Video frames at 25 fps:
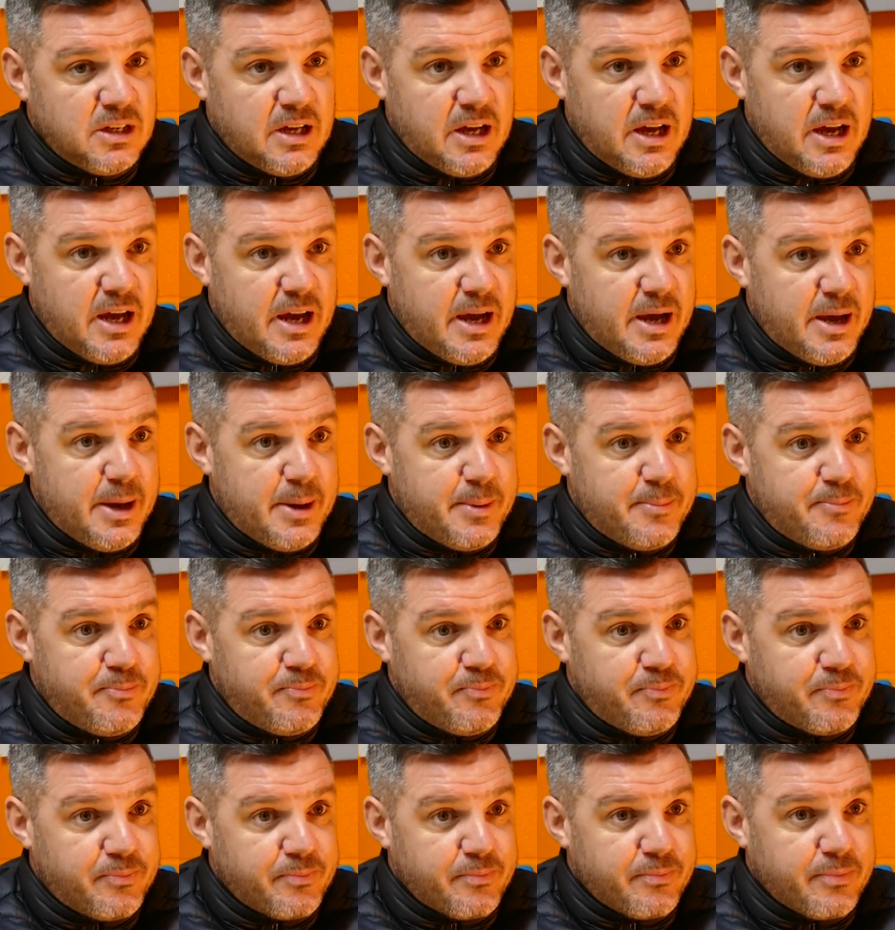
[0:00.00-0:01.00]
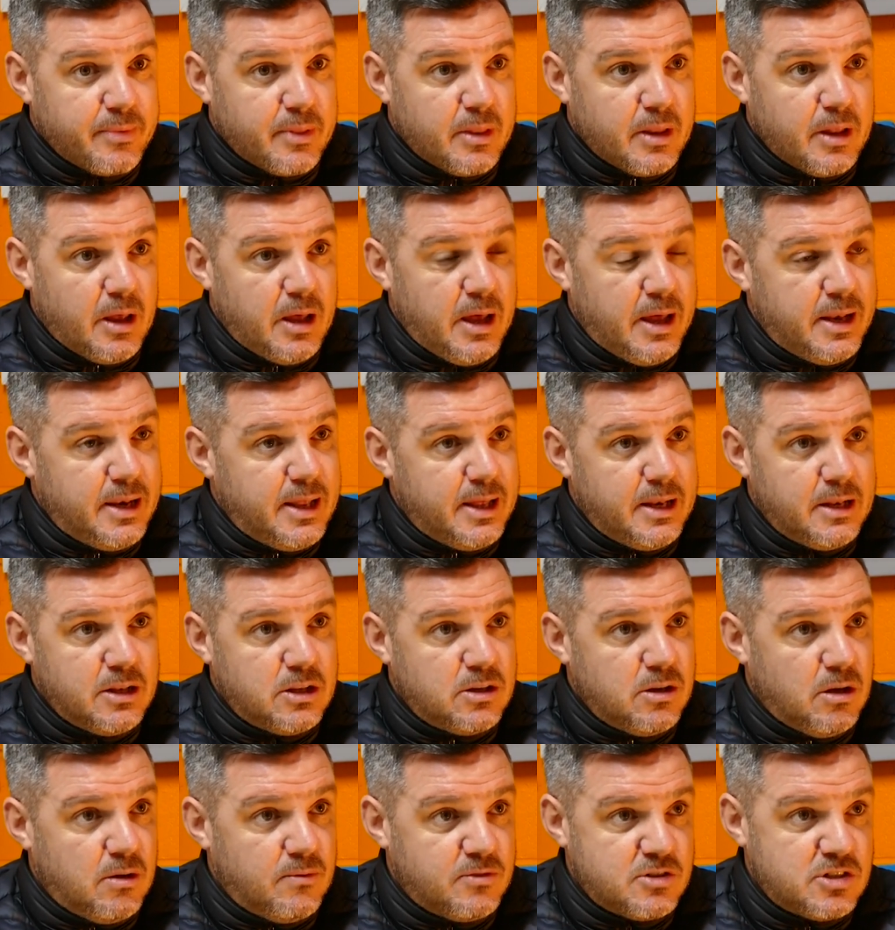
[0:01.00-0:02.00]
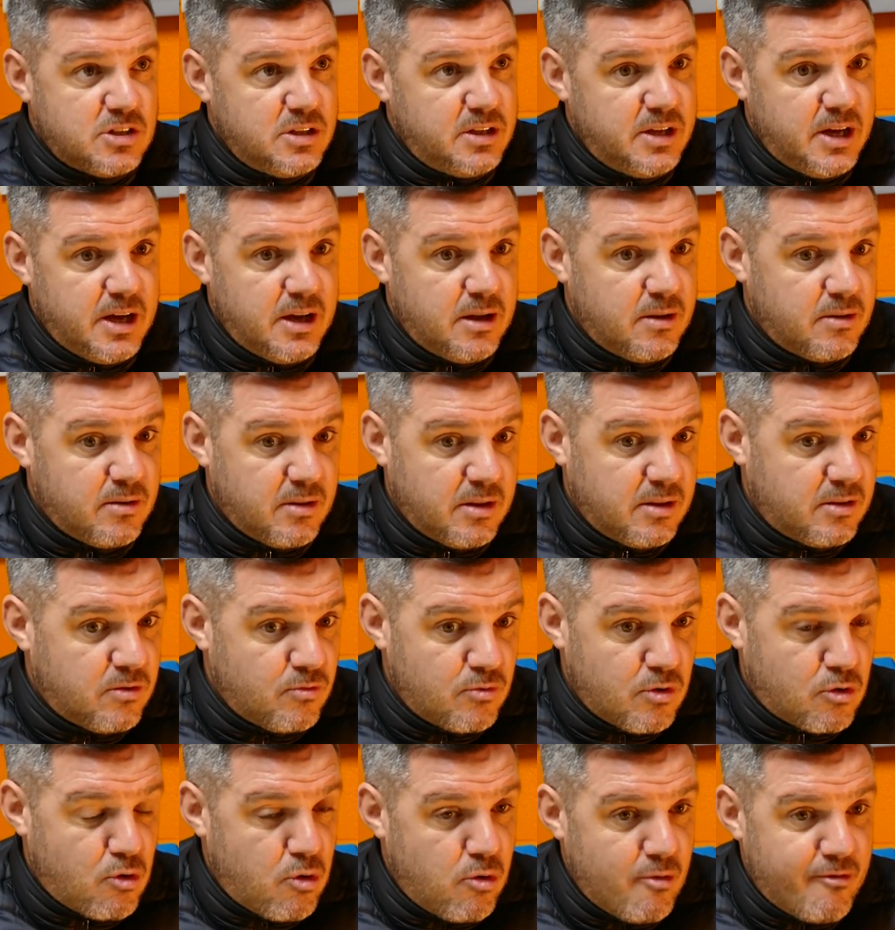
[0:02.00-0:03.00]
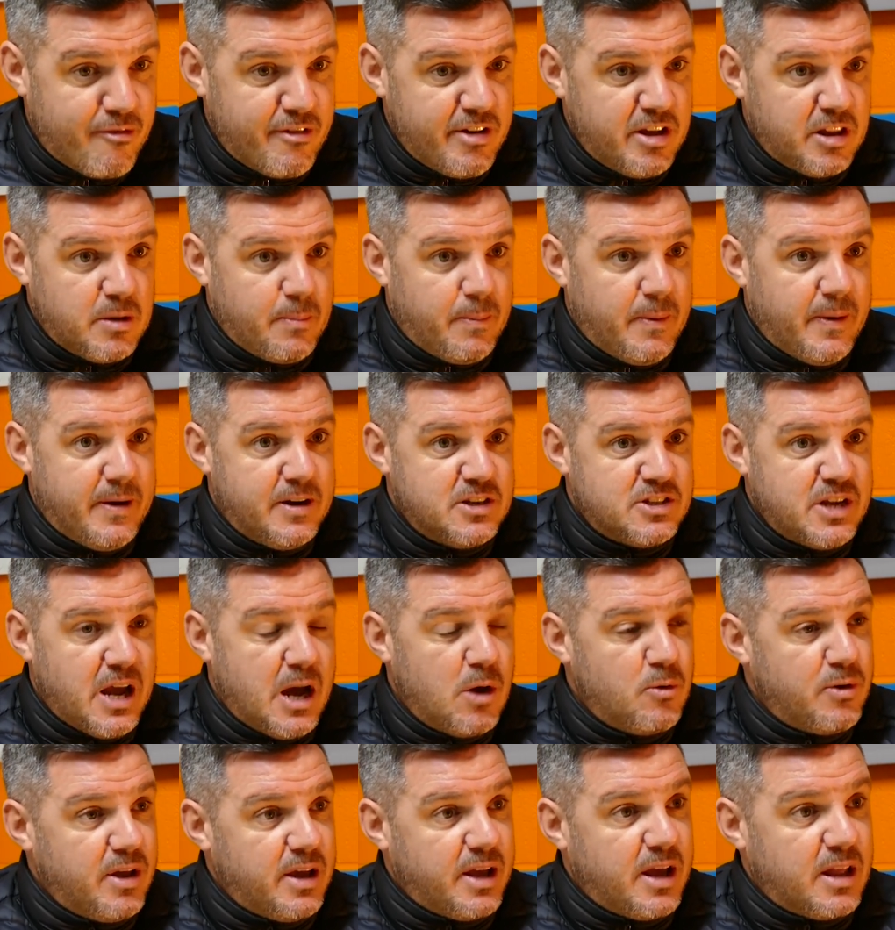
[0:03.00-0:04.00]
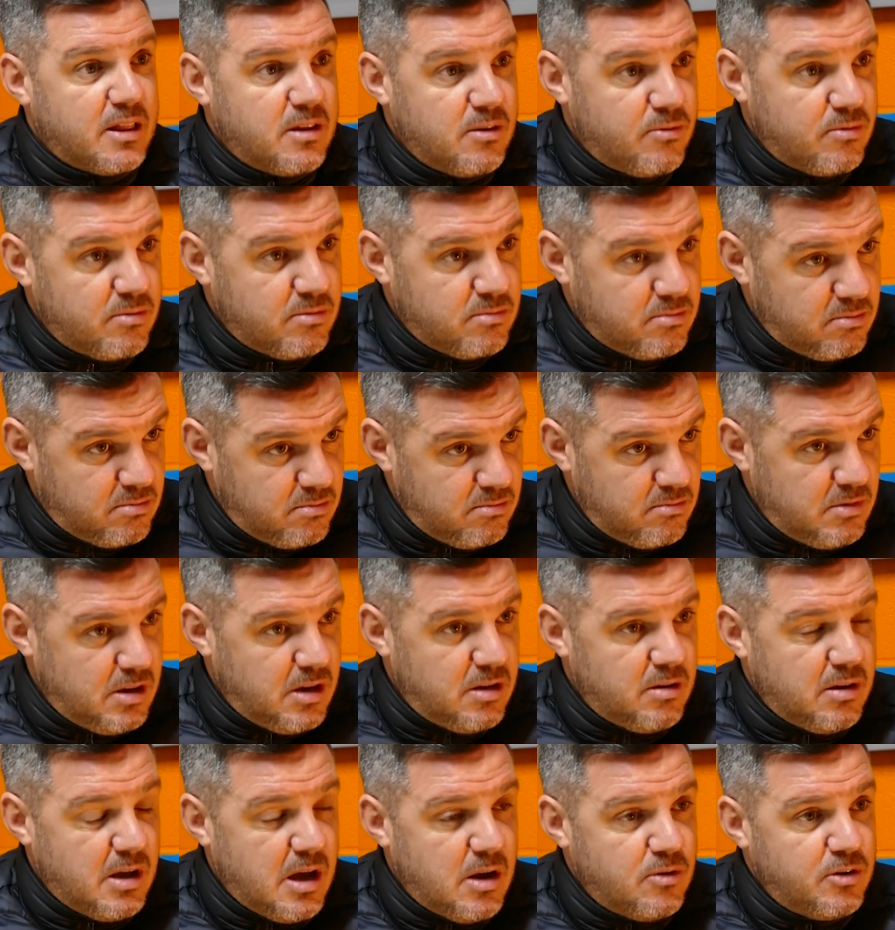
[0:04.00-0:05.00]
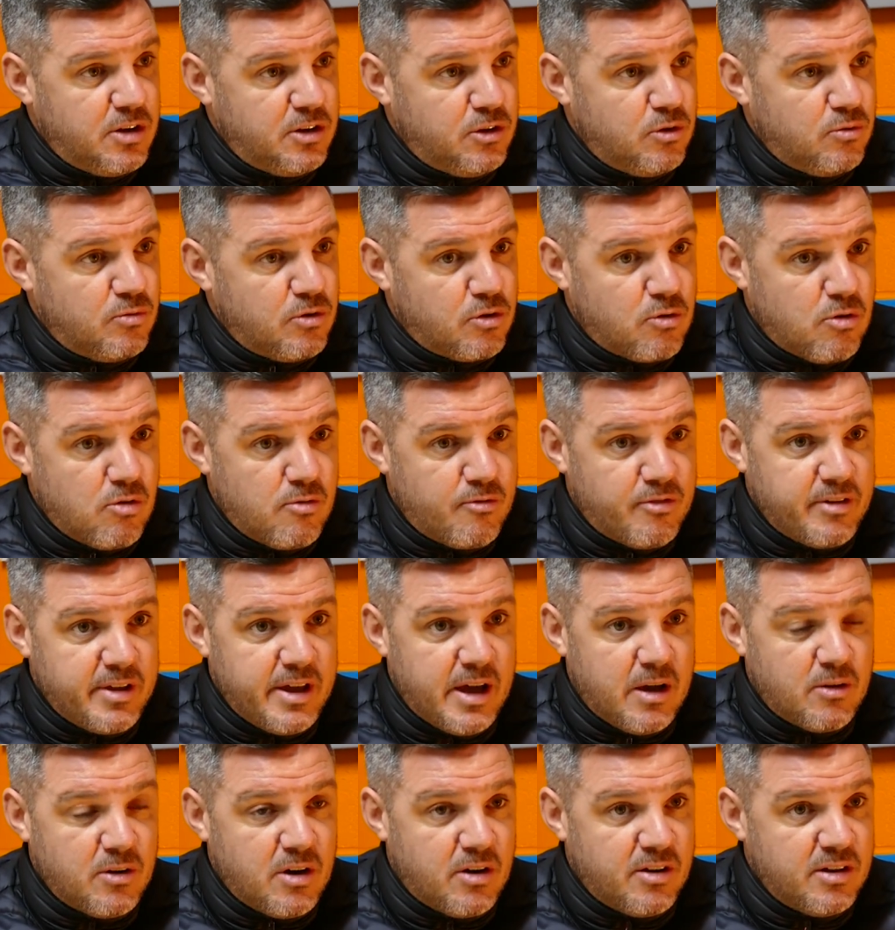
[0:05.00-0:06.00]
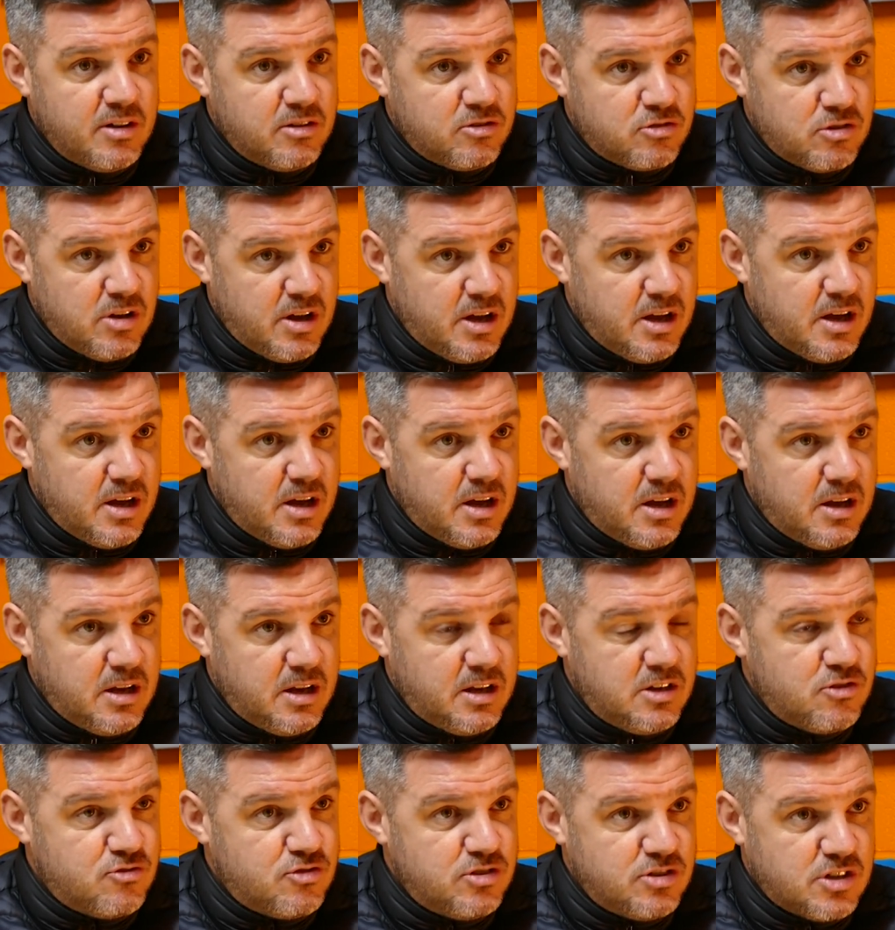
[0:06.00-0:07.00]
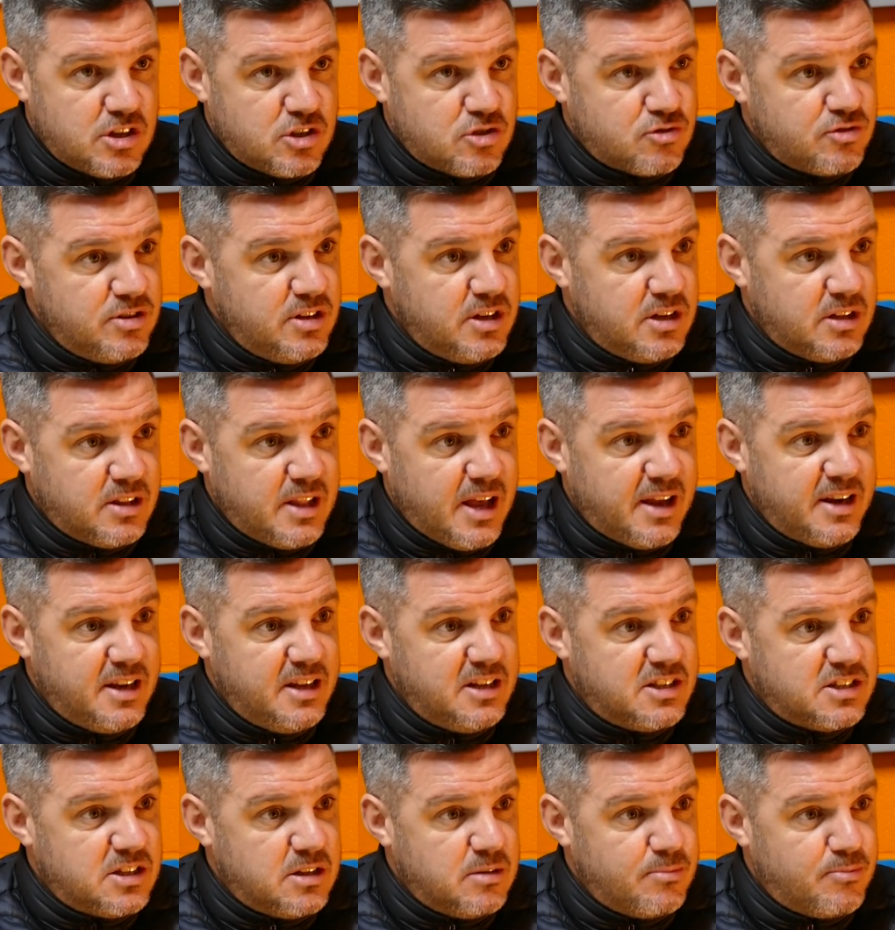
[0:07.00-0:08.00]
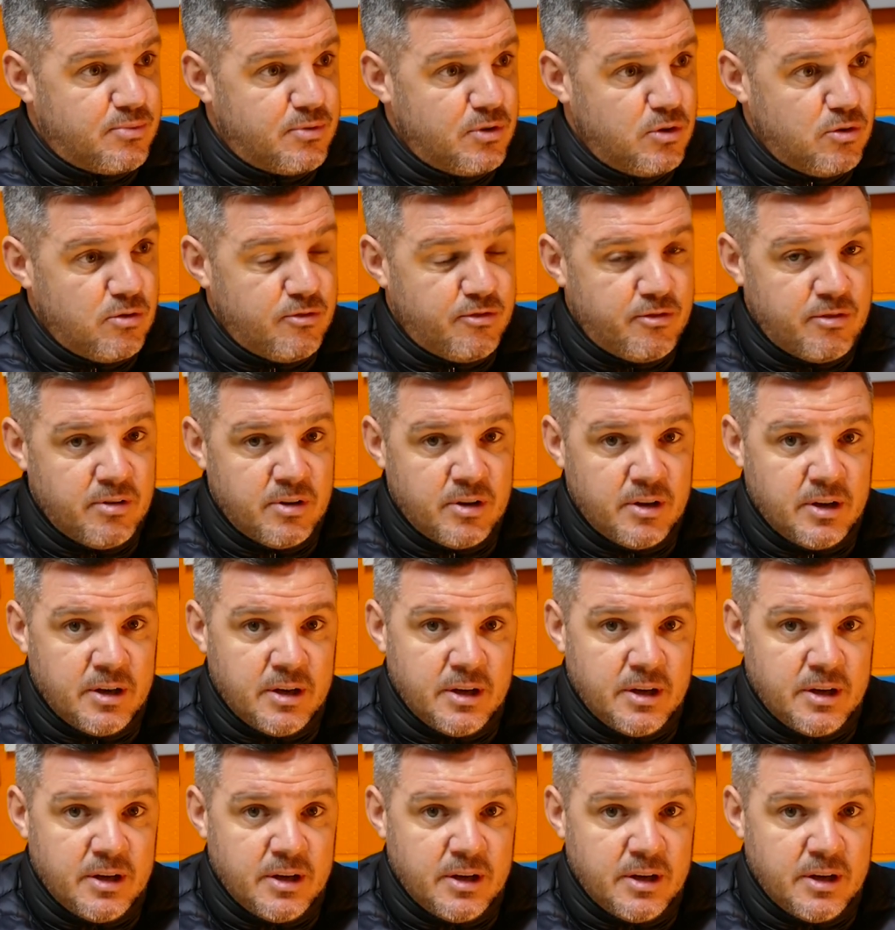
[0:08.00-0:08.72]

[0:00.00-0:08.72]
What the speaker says: And then, obviously, the recovery of the players, how they get how they do recovery, how their injuries are treated, that needs to improve.